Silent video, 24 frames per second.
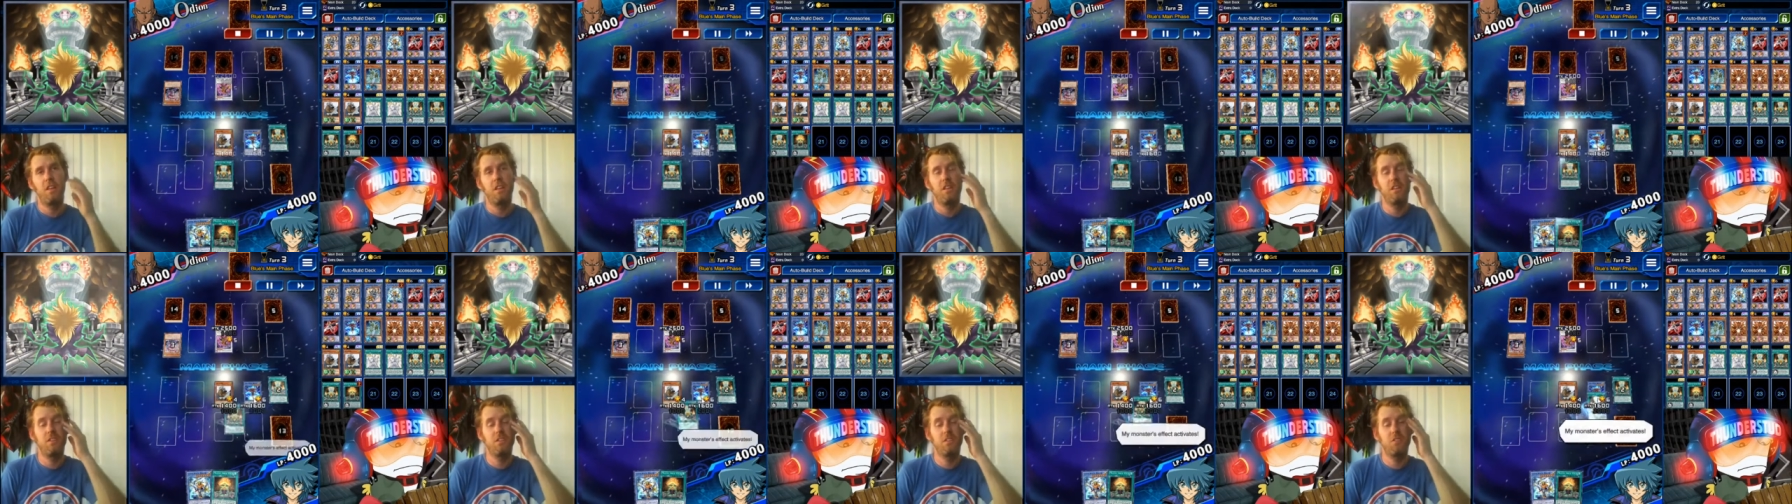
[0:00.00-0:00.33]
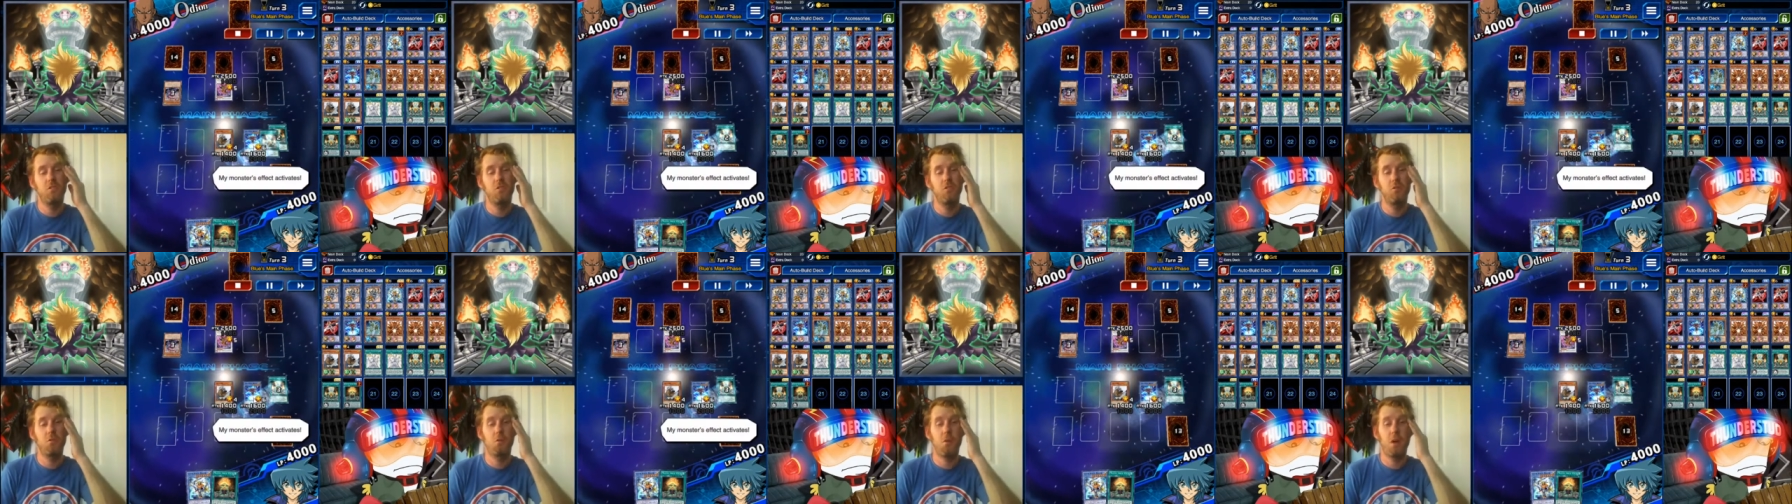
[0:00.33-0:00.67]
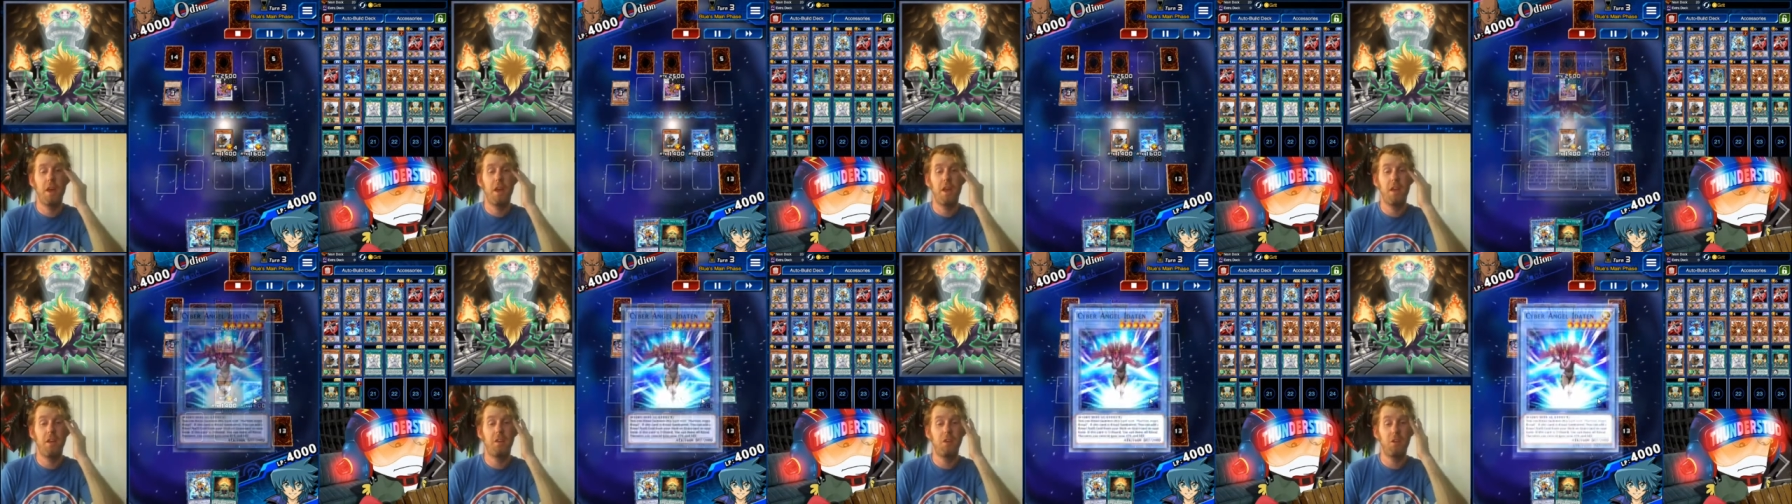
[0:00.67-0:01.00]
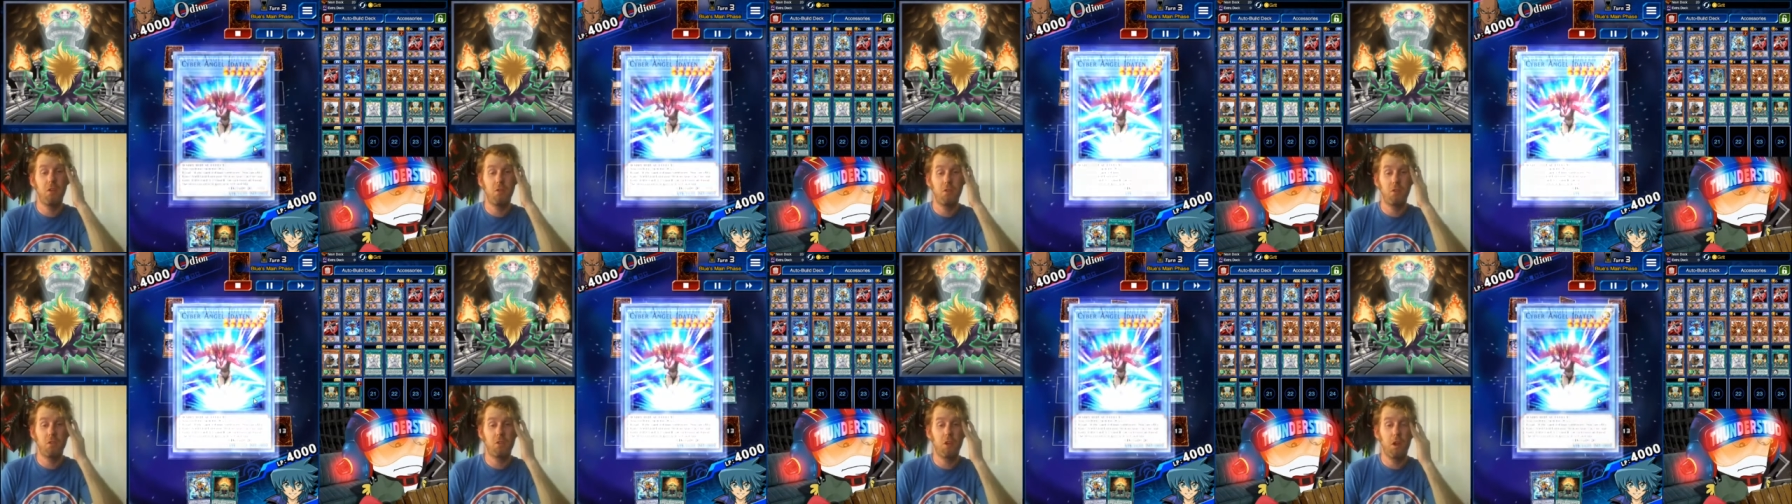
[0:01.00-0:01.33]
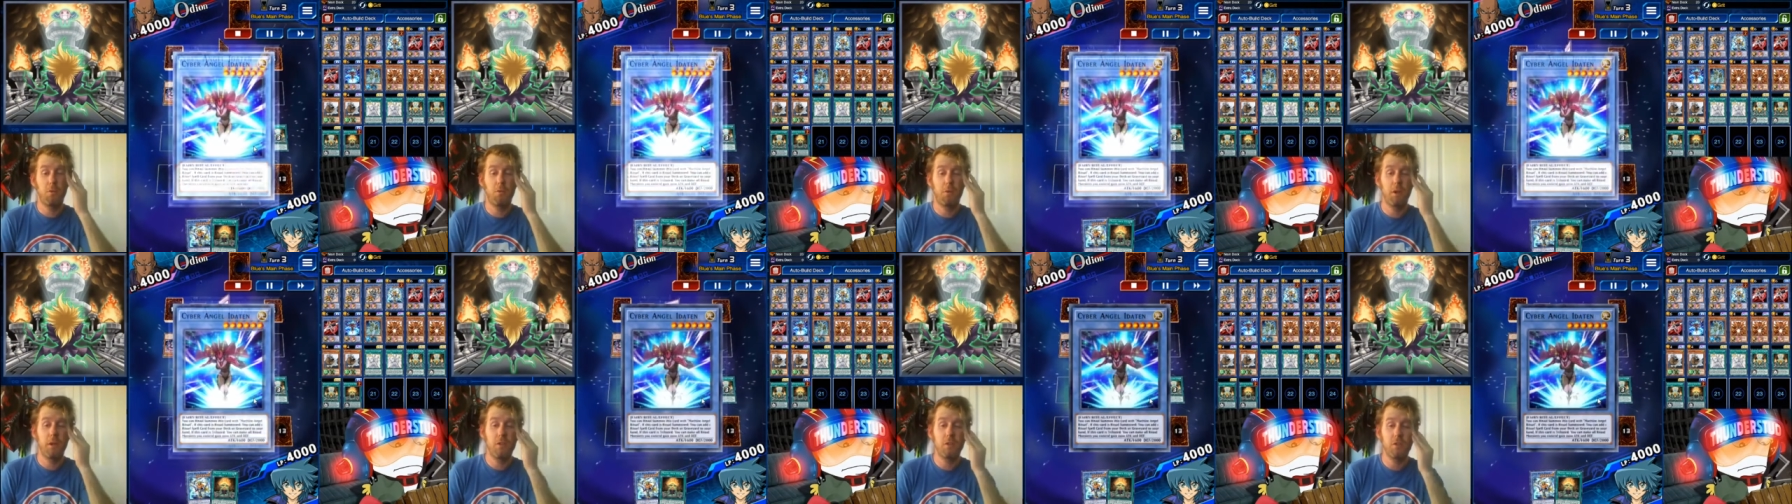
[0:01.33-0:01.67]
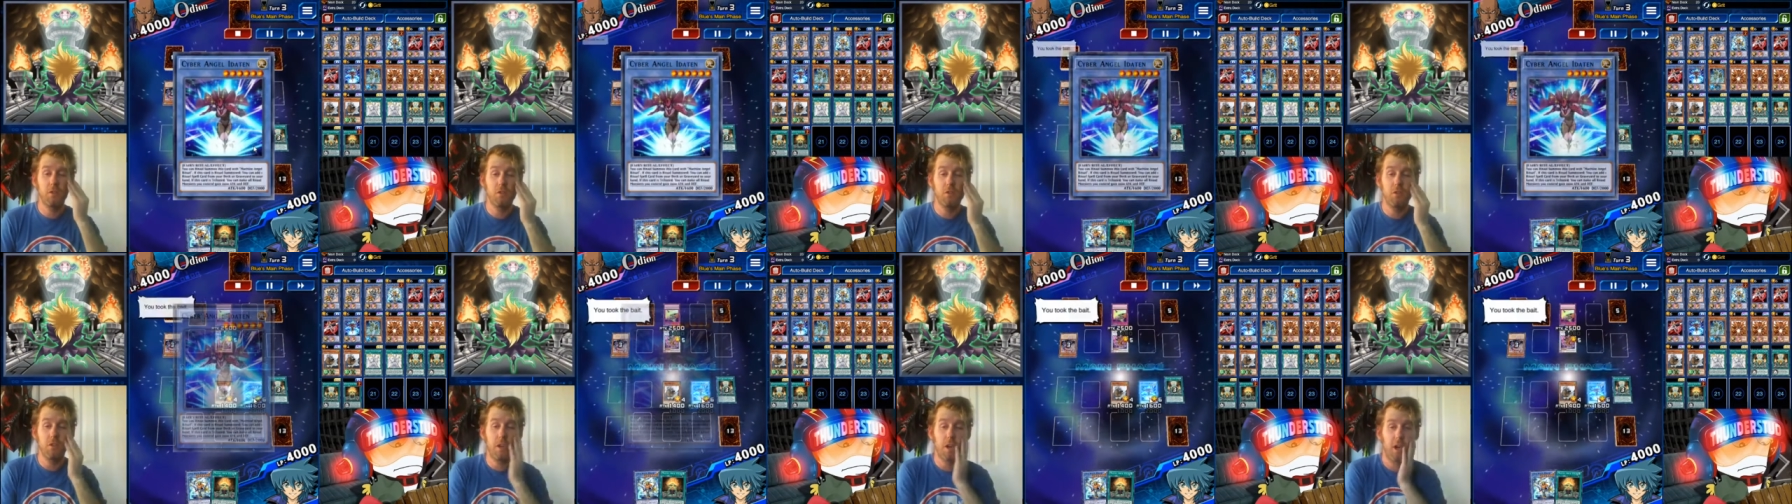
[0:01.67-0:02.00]
This is why Cyber
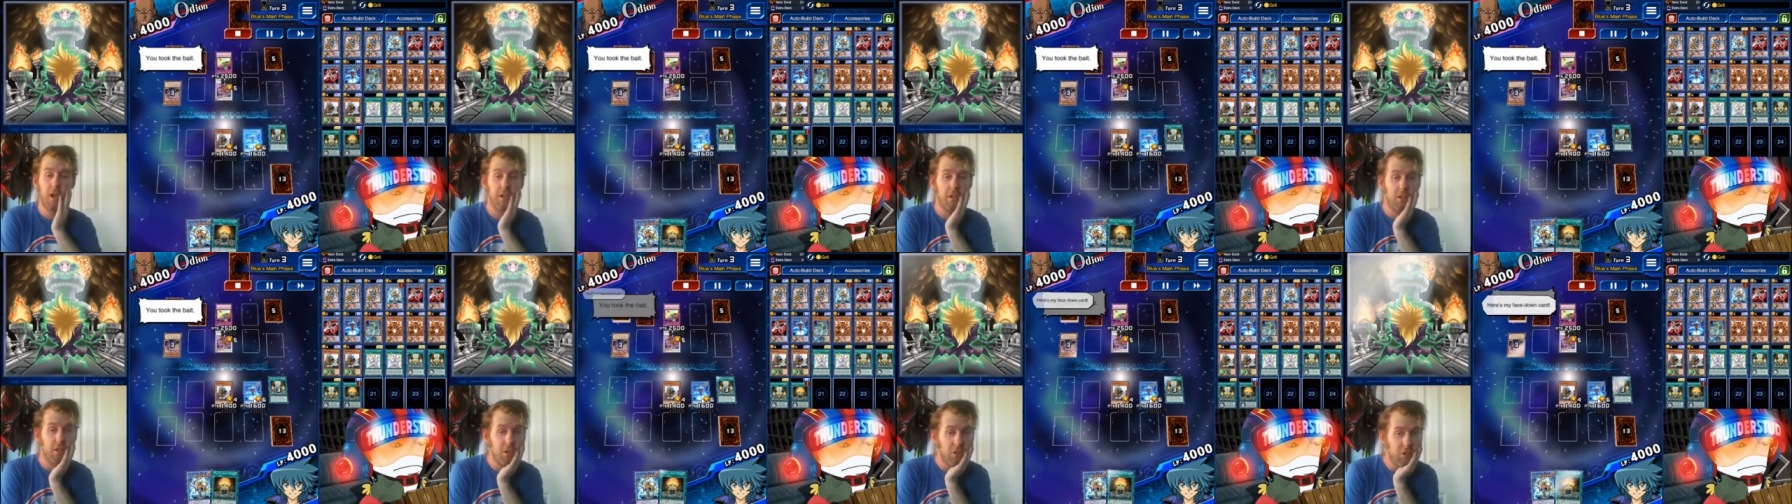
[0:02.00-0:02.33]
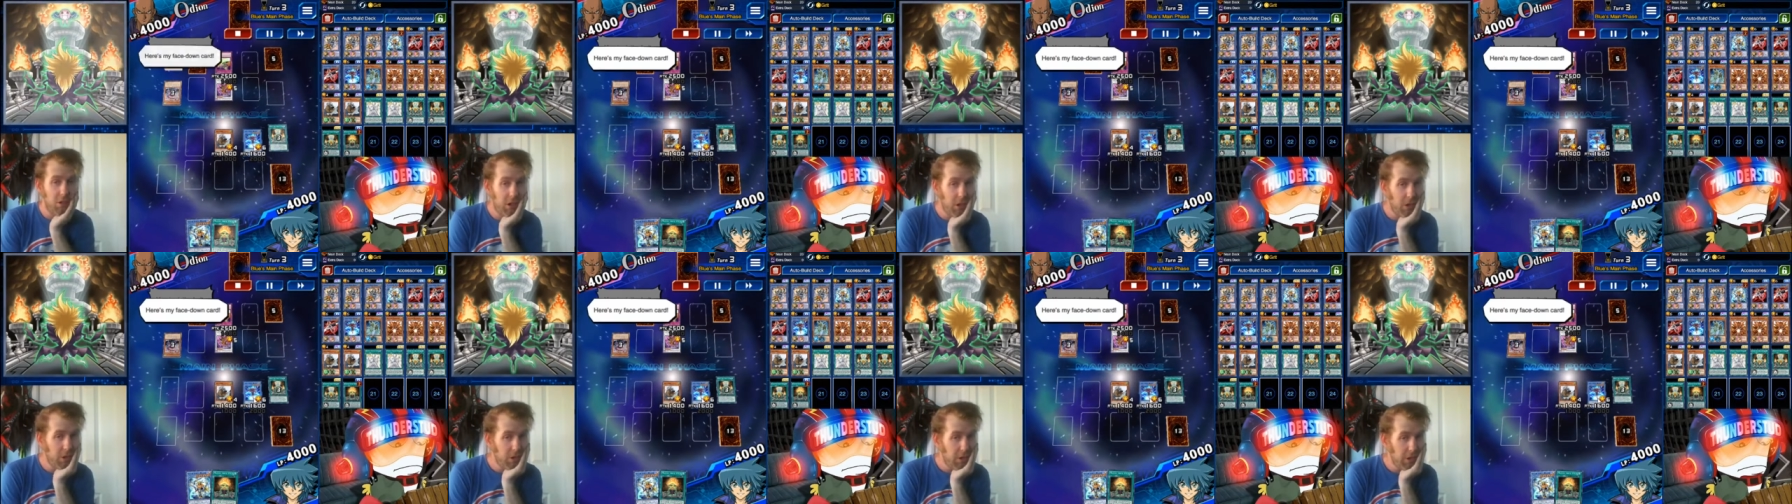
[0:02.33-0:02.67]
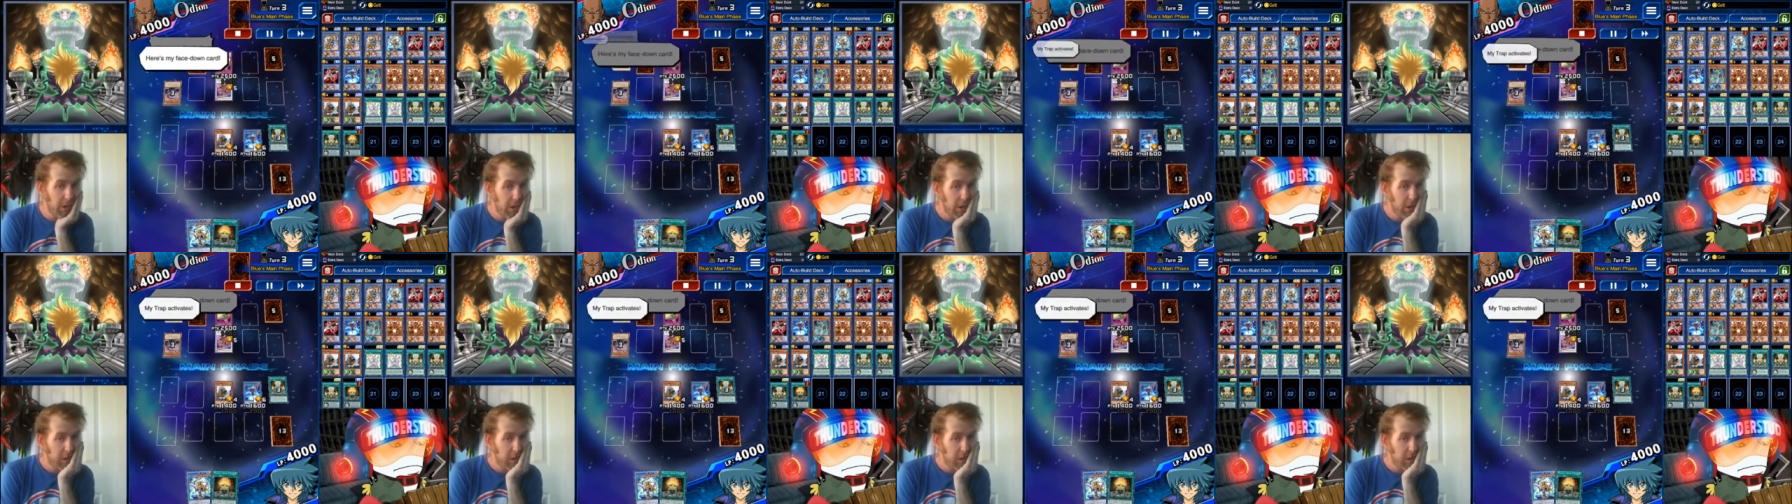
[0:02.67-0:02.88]
Angels are kind of slow.